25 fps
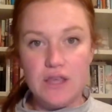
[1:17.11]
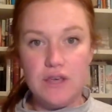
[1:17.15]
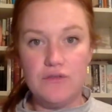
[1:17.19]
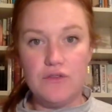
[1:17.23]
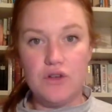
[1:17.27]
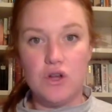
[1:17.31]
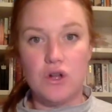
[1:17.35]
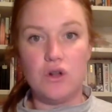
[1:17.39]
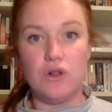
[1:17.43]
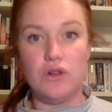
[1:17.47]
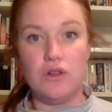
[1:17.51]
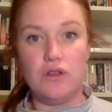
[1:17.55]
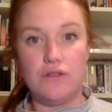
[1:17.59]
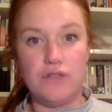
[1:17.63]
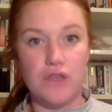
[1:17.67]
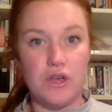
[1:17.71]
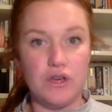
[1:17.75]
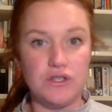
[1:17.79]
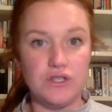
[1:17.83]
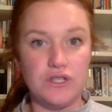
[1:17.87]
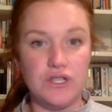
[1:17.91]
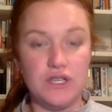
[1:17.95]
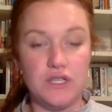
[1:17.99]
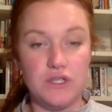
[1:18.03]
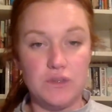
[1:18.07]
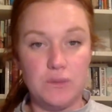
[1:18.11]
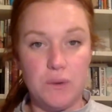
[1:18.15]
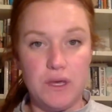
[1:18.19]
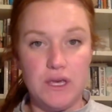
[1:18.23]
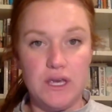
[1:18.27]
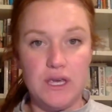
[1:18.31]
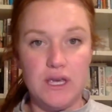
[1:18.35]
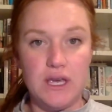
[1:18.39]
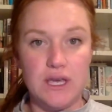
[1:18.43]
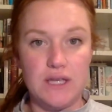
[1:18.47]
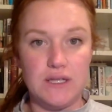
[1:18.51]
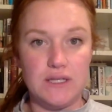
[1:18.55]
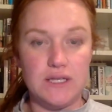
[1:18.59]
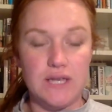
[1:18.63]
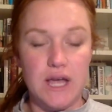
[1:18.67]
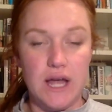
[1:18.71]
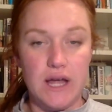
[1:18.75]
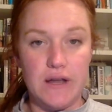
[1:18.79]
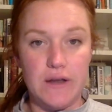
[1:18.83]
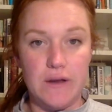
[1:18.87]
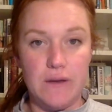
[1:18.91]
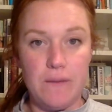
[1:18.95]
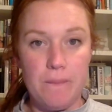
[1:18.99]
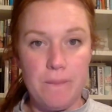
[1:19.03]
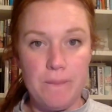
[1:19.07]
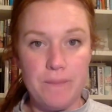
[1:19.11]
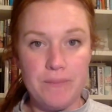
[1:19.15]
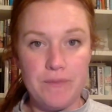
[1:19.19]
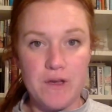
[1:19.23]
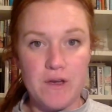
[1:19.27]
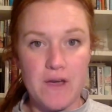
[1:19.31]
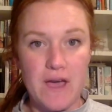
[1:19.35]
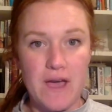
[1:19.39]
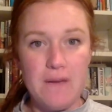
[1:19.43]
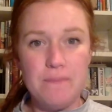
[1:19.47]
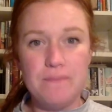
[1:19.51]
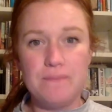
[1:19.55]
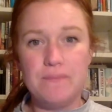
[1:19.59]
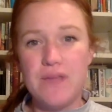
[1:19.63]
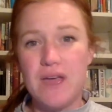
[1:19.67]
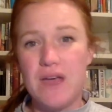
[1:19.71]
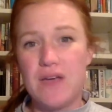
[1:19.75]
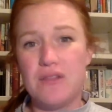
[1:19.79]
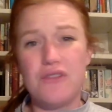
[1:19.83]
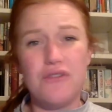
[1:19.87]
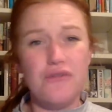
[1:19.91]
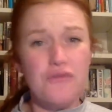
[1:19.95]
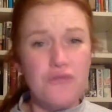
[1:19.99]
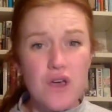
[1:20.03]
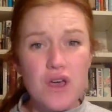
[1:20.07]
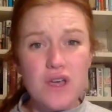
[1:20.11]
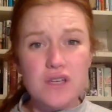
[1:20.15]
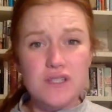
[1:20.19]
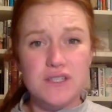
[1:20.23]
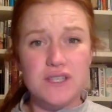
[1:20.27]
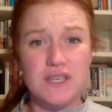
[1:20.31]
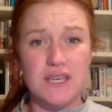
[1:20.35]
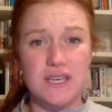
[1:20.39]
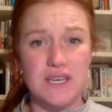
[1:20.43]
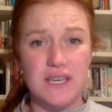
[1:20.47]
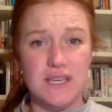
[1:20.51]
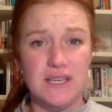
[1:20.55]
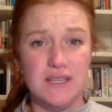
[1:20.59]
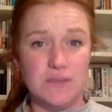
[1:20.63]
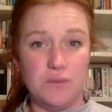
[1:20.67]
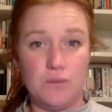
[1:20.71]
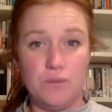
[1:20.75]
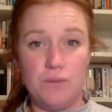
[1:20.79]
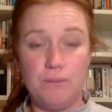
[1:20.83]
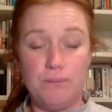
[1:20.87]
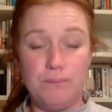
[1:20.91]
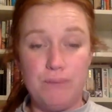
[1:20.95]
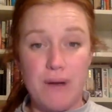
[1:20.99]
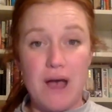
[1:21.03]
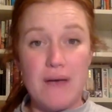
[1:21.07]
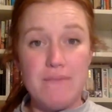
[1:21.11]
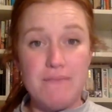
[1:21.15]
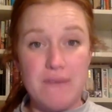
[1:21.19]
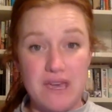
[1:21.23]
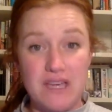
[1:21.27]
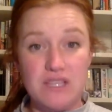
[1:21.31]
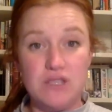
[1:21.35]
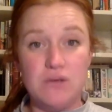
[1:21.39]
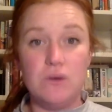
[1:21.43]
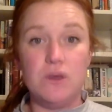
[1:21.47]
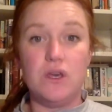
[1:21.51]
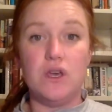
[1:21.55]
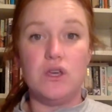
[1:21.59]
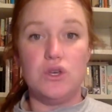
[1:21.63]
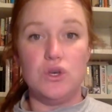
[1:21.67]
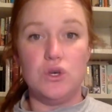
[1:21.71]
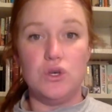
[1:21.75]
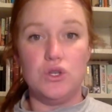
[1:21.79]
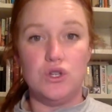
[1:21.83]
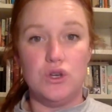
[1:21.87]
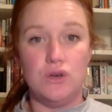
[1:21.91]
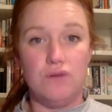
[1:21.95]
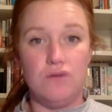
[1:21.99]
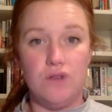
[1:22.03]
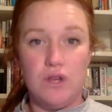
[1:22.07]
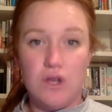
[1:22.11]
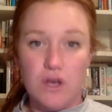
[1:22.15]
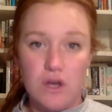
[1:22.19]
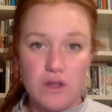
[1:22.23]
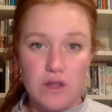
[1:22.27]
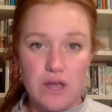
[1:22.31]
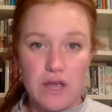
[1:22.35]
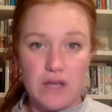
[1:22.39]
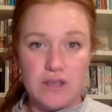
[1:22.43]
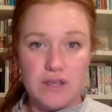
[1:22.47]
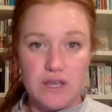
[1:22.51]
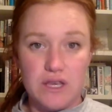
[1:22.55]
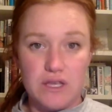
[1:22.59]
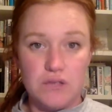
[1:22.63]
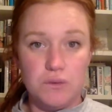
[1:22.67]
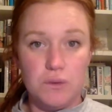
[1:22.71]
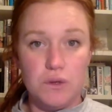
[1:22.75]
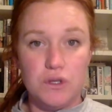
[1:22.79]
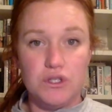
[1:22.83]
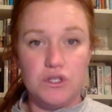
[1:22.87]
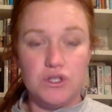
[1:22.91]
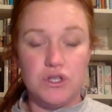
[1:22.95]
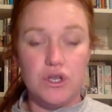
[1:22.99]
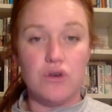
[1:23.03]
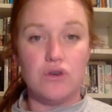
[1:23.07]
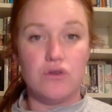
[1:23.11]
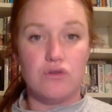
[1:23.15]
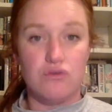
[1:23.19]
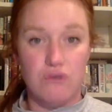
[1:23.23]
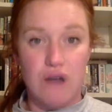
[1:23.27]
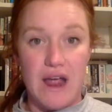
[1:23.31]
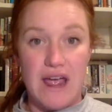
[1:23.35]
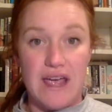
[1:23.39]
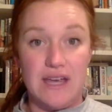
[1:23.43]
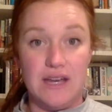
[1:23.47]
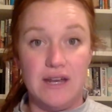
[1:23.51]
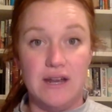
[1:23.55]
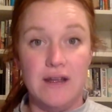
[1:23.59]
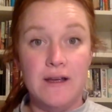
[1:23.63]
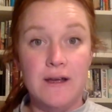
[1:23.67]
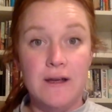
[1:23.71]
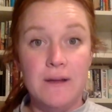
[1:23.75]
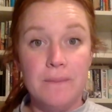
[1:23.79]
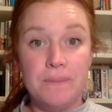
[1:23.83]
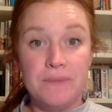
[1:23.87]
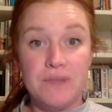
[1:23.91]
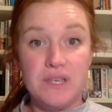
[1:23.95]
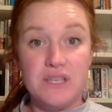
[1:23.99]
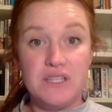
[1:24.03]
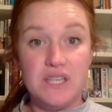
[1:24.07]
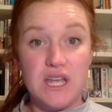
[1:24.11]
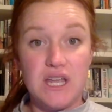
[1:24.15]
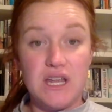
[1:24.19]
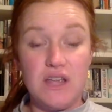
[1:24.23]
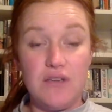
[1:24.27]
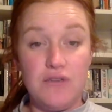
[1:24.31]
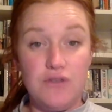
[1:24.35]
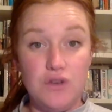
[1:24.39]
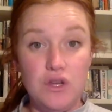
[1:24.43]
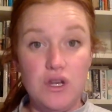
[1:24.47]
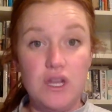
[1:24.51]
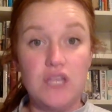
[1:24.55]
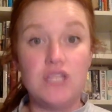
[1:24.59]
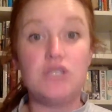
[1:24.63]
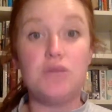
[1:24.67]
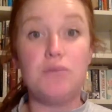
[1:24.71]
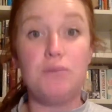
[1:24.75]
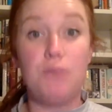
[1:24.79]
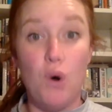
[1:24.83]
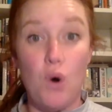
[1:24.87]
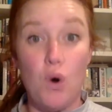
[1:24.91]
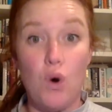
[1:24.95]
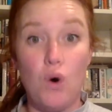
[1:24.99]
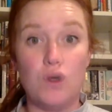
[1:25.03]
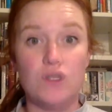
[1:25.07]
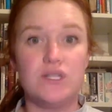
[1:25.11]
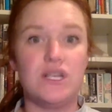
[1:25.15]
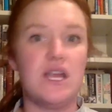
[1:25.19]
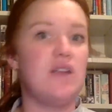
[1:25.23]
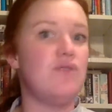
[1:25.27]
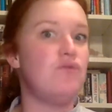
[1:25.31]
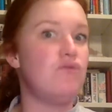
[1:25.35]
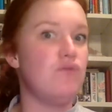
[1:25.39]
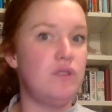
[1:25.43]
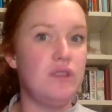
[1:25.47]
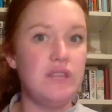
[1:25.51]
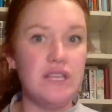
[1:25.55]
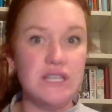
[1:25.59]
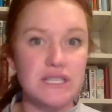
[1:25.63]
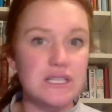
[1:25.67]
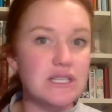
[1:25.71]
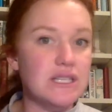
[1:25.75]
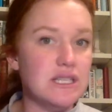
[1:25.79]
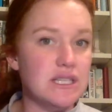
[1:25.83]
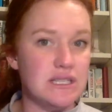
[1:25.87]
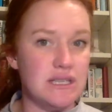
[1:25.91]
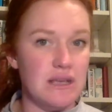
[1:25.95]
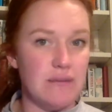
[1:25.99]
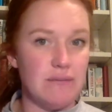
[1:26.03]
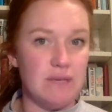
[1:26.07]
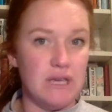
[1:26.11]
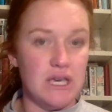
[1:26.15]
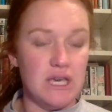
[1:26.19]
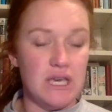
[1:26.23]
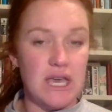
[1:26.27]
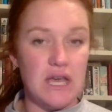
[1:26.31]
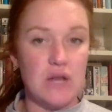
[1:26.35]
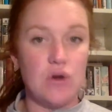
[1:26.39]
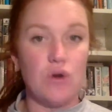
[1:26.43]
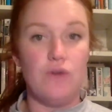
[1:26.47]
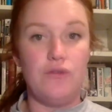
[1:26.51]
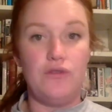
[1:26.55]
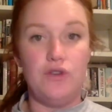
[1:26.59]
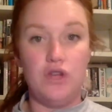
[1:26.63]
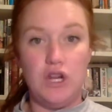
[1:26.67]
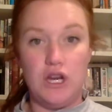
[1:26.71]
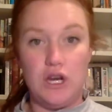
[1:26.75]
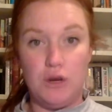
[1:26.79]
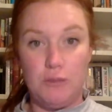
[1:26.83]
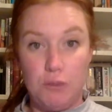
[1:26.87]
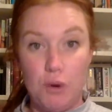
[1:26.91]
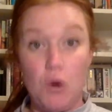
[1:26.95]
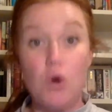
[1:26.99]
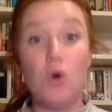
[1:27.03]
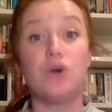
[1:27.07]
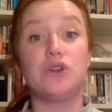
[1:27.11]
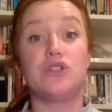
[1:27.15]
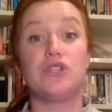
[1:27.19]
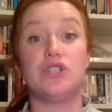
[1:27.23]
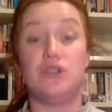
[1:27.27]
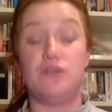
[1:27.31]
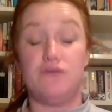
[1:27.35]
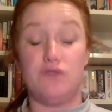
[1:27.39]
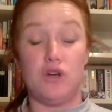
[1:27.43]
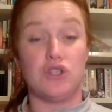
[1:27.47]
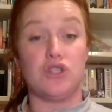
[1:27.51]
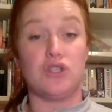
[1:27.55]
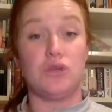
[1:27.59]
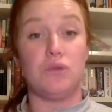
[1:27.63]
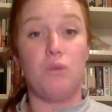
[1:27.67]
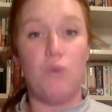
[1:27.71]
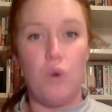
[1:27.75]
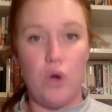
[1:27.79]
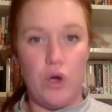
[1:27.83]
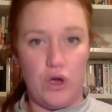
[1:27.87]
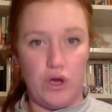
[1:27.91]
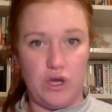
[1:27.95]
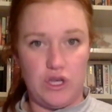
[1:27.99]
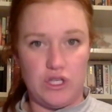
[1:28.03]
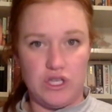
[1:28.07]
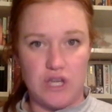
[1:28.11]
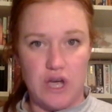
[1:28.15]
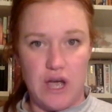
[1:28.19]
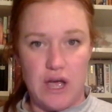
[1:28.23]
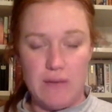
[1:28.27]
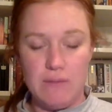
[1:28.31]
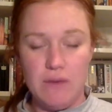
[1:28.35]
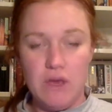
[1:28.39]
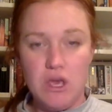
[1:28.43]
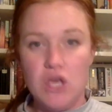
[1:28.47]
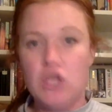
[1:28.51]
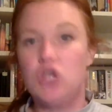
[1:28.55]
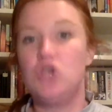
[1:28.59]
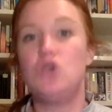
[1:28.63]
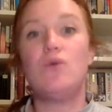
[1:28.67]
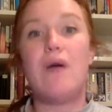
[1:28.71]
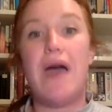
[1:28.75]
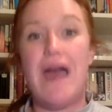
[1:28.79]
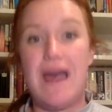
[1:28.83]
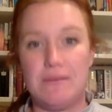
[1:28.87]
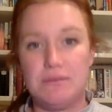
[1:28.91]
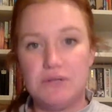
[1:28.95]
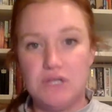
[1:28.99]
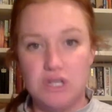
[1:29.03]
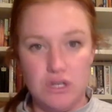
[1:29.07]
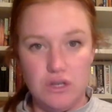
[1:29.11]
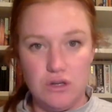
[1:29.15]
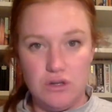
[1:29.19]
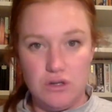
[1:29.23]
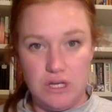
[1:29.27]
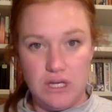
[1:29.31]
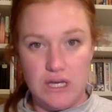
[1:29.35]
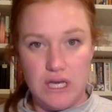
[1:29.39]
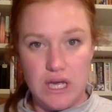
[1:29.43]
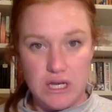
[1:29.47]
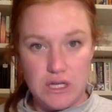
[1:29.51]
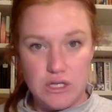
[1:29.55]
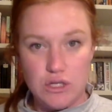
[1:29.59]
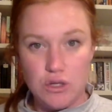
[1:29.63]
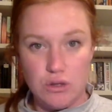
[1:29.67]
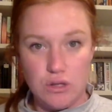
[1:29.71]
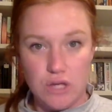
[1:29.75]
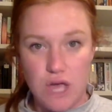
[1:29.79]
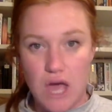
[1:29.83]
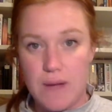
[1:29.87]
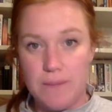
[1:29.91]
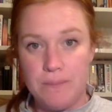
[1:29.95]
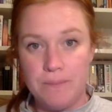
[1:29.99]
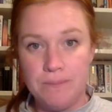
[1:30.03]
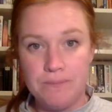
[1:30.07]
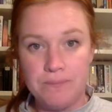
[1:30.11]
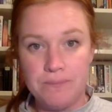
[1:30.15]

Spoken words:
you've got all of those things, we can get started. Okay, now the first thing is, by me doing a YouTube video like this, what's so great is that if you need to pause and listen to something again, or if you need to pause so you've got some work time, you absolutely can do that.